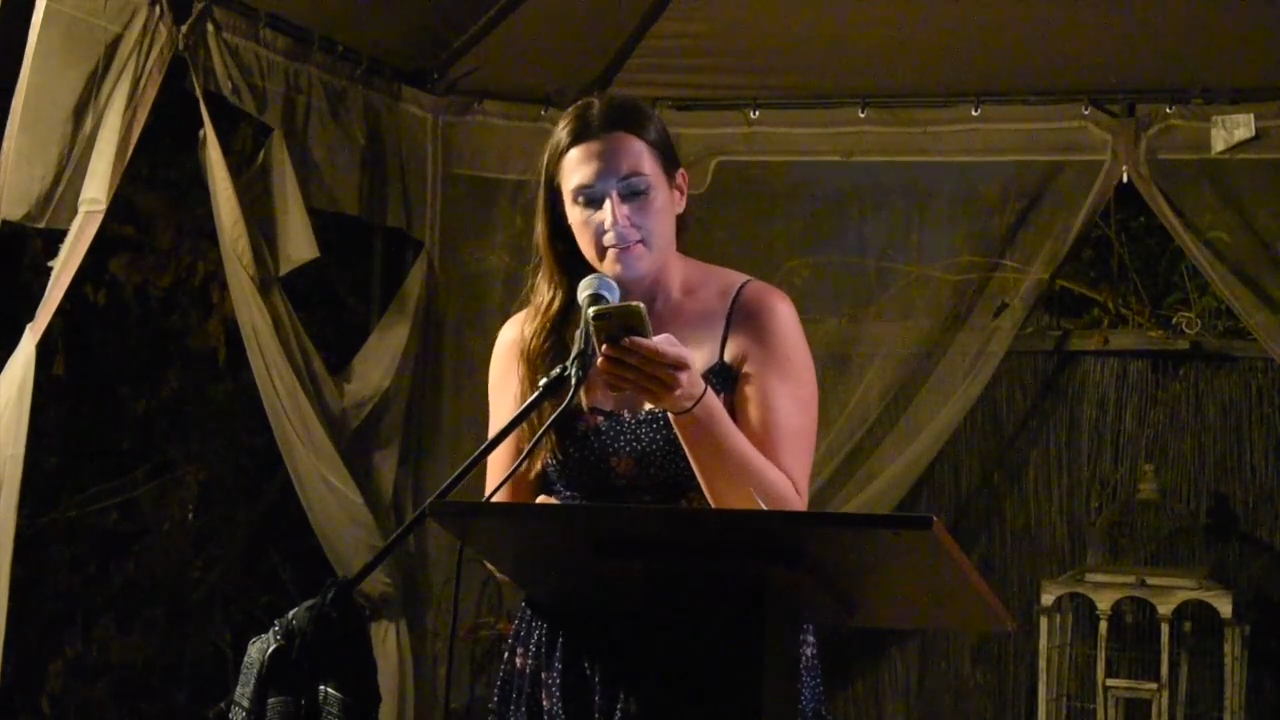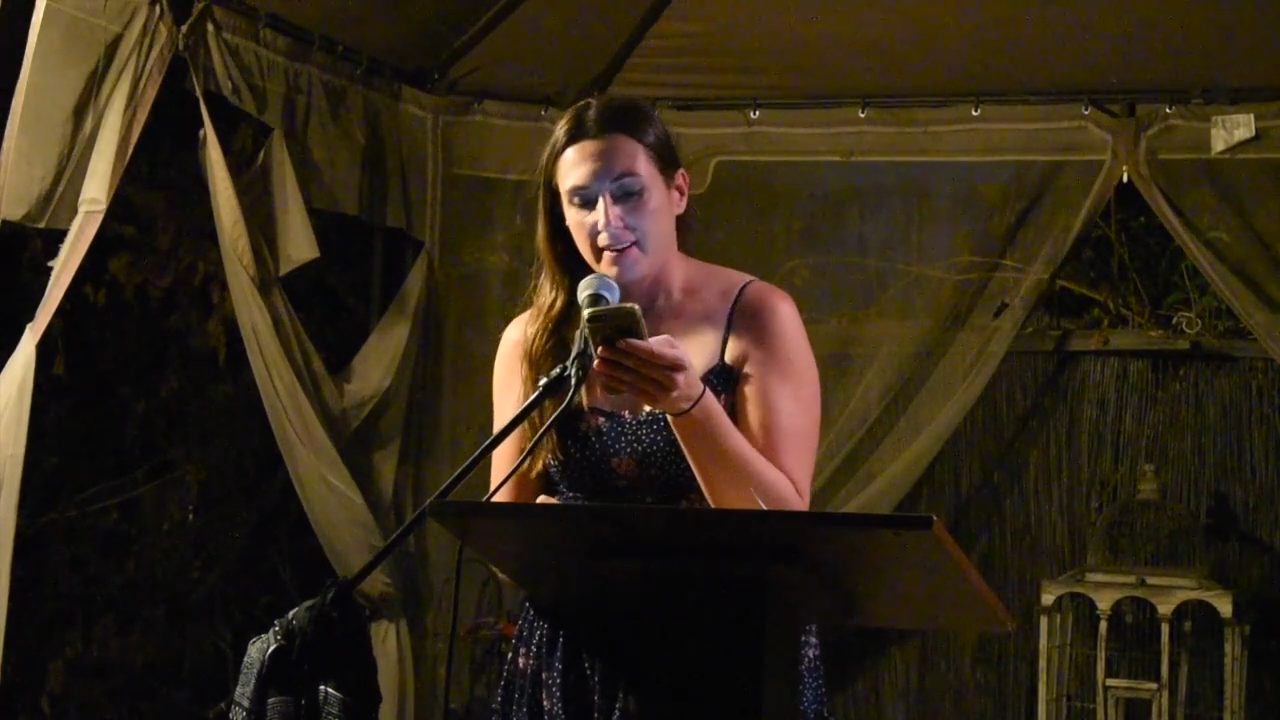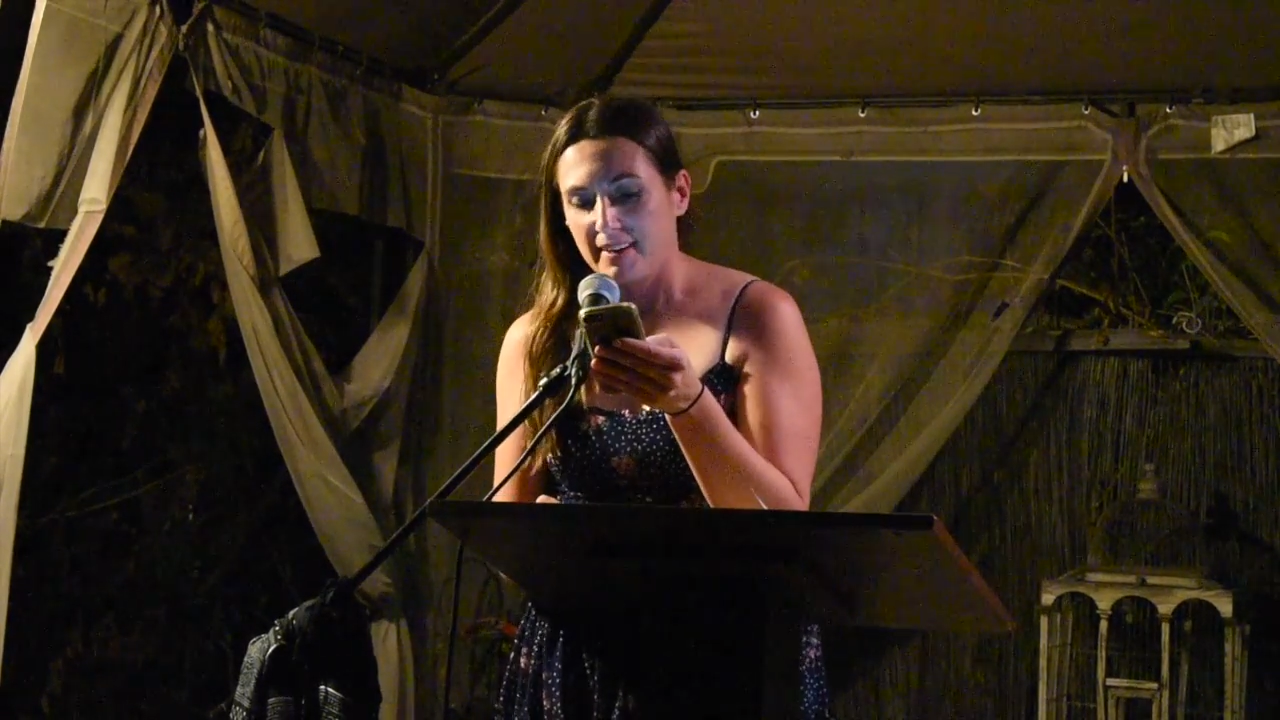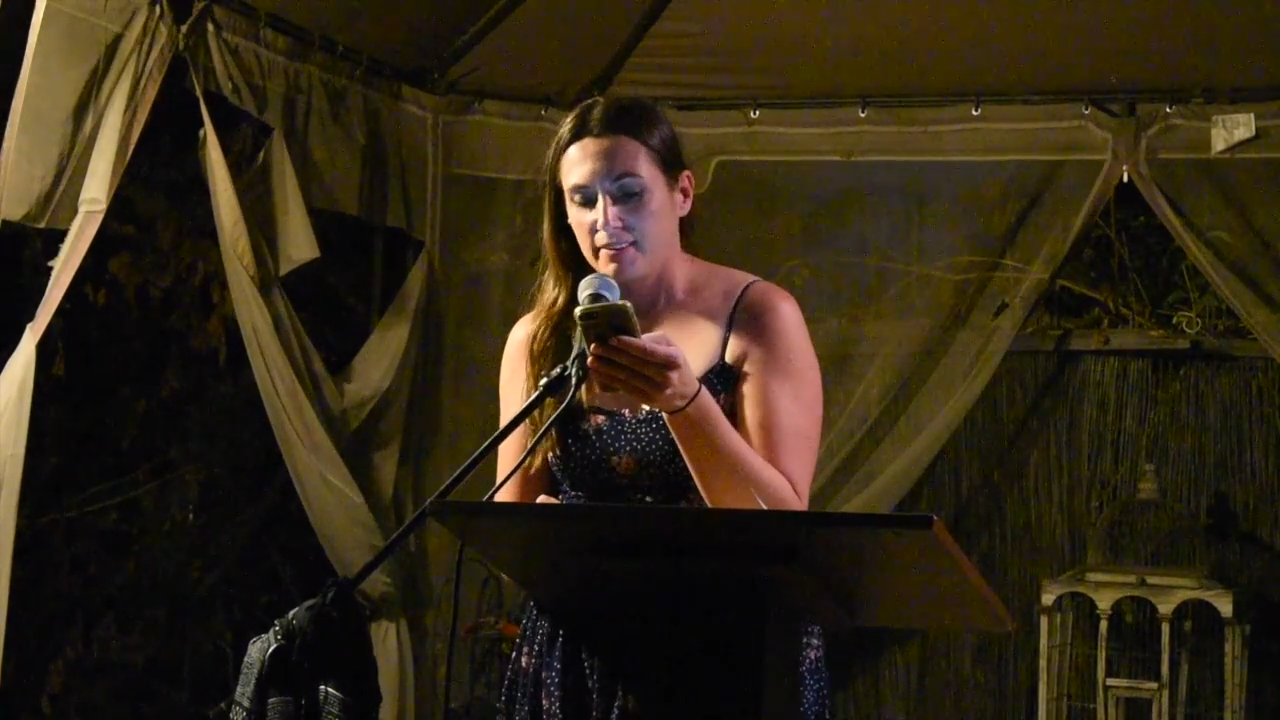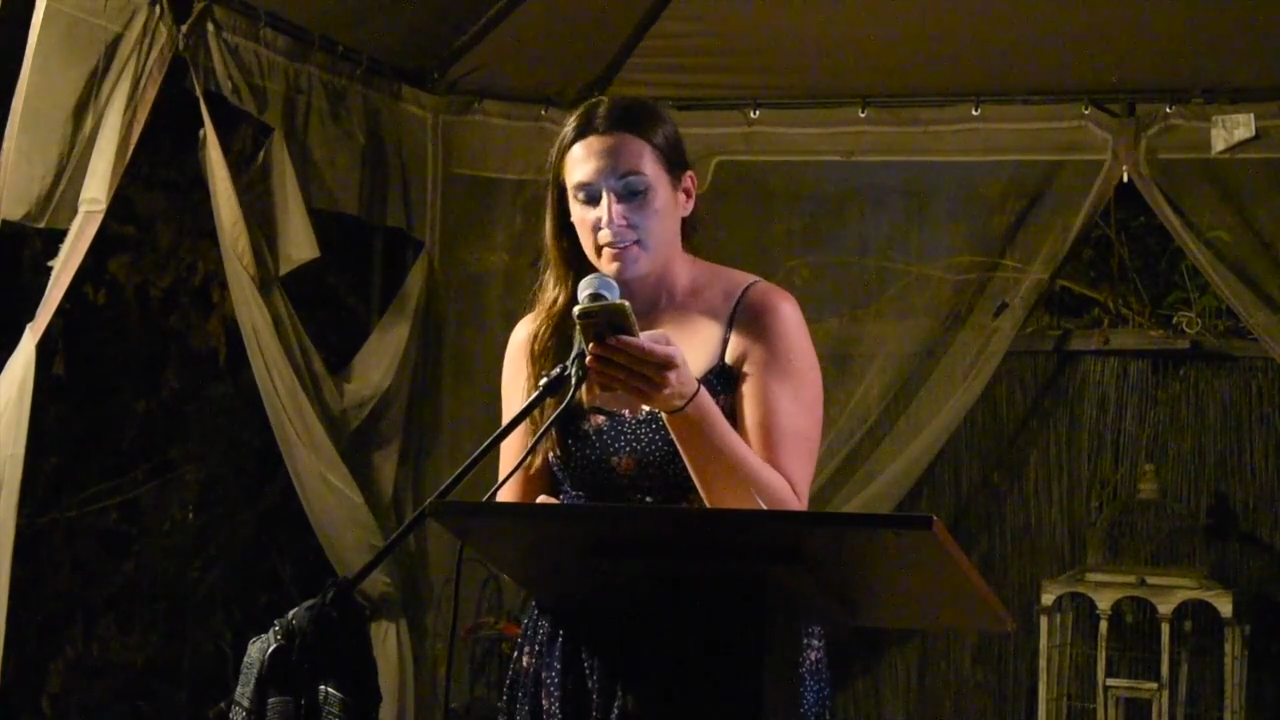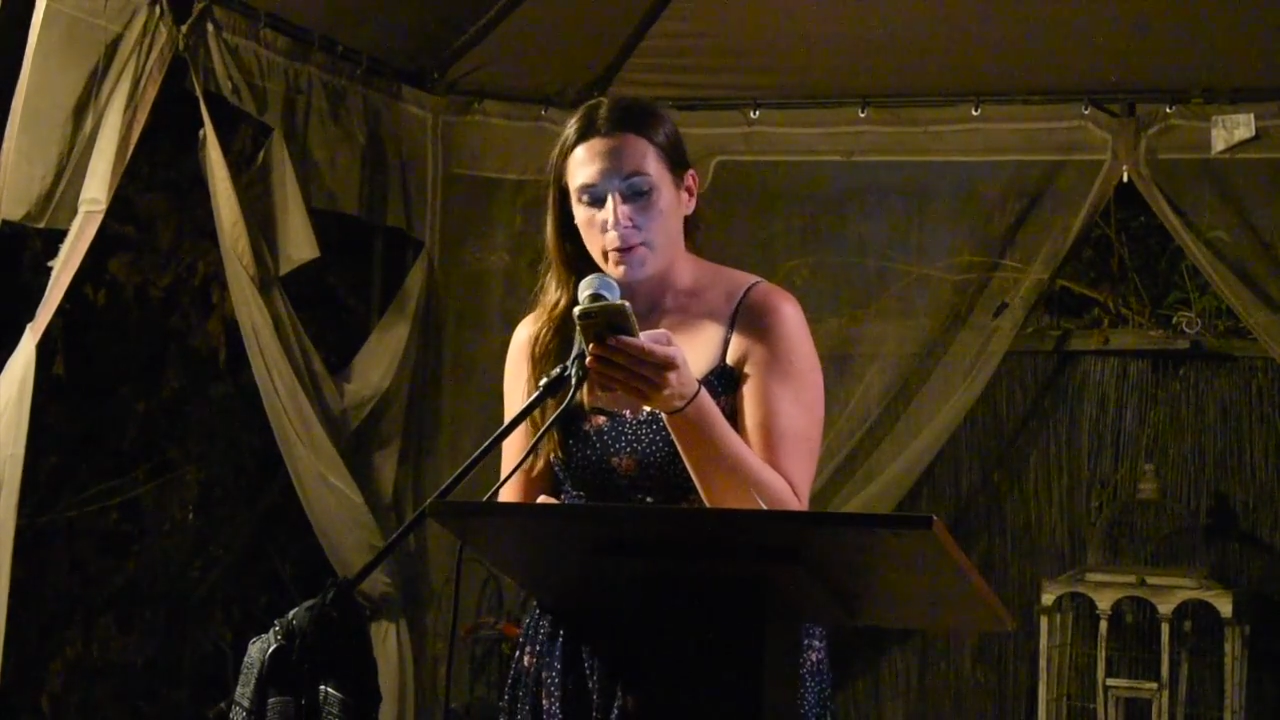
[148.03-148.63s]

final